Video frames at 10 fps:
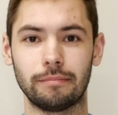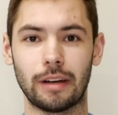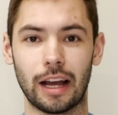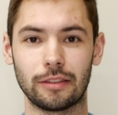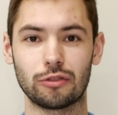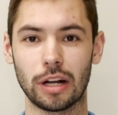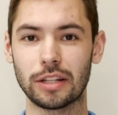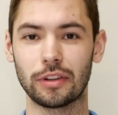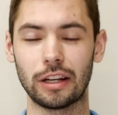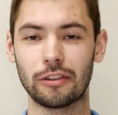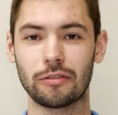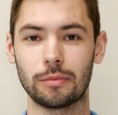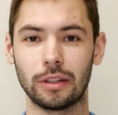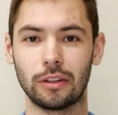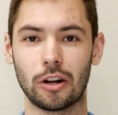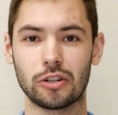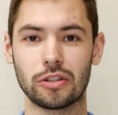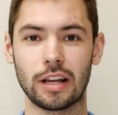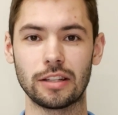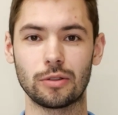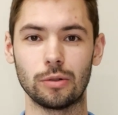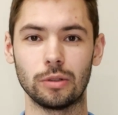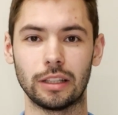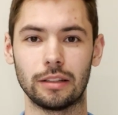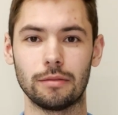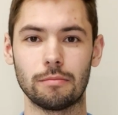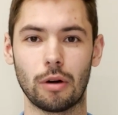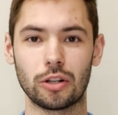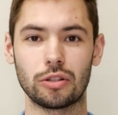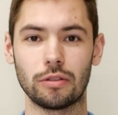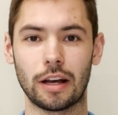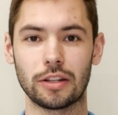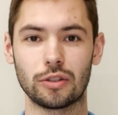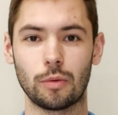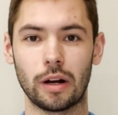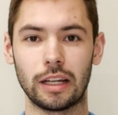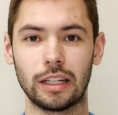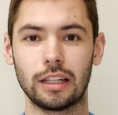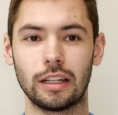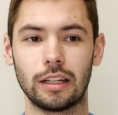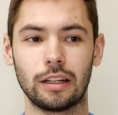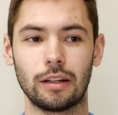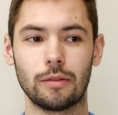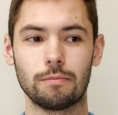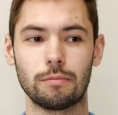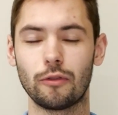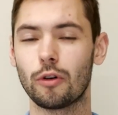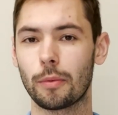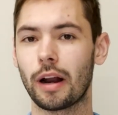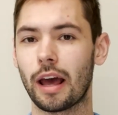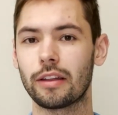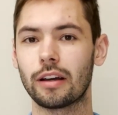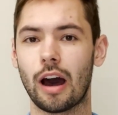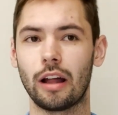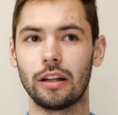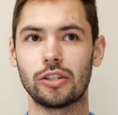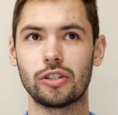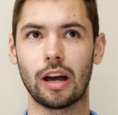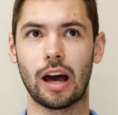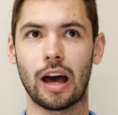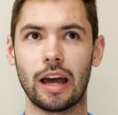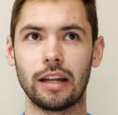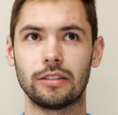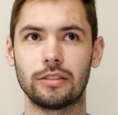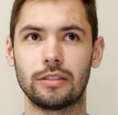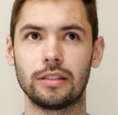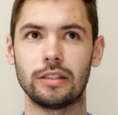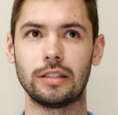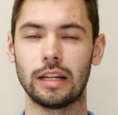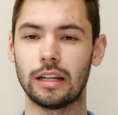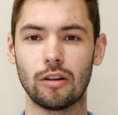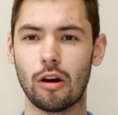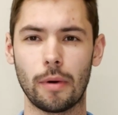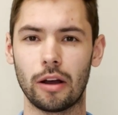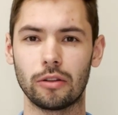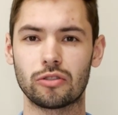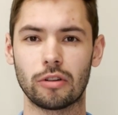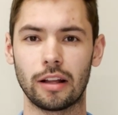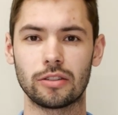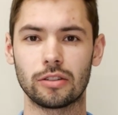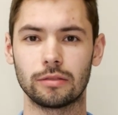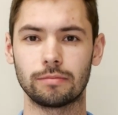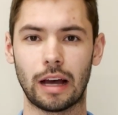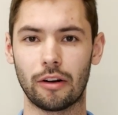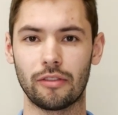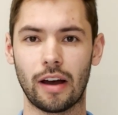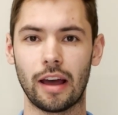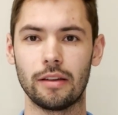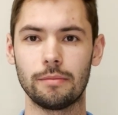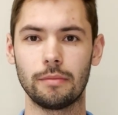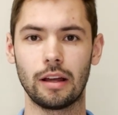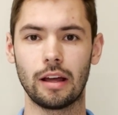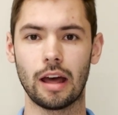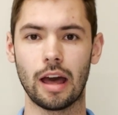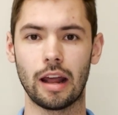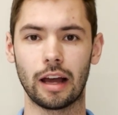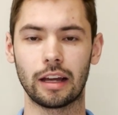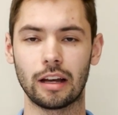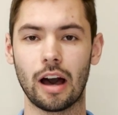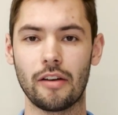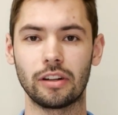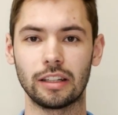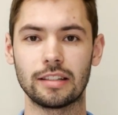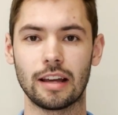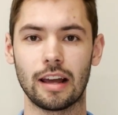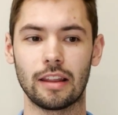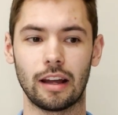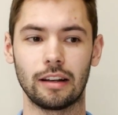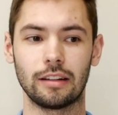I transferred here from a larger state school in March 2020. Before Bryn College, I didn't know my own strengths or how to find them, and I can confidently say that